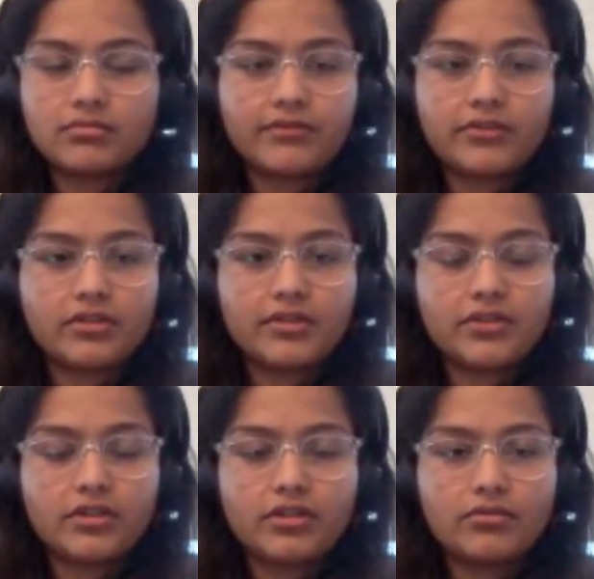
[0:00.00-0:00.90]
if it's
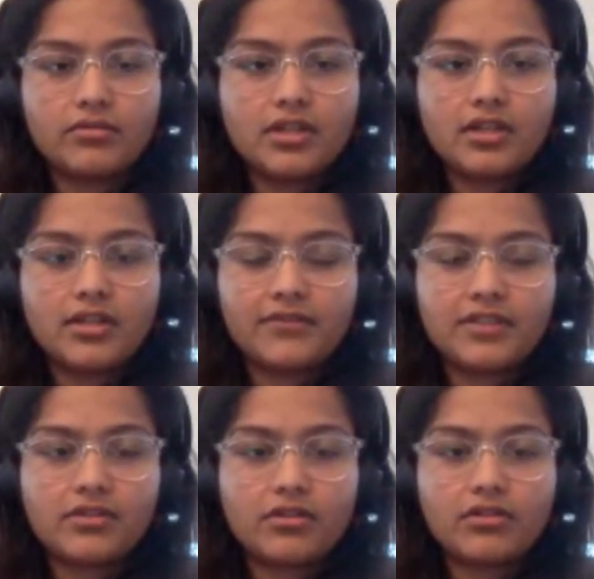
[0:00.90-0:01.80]
not already like a
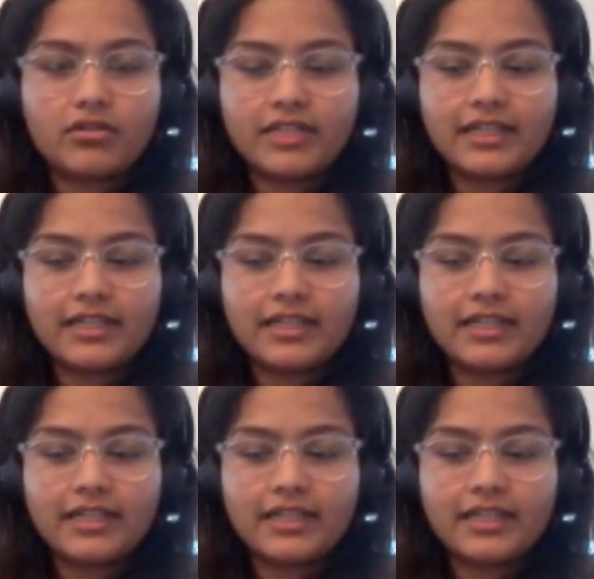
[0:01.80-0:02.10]
given.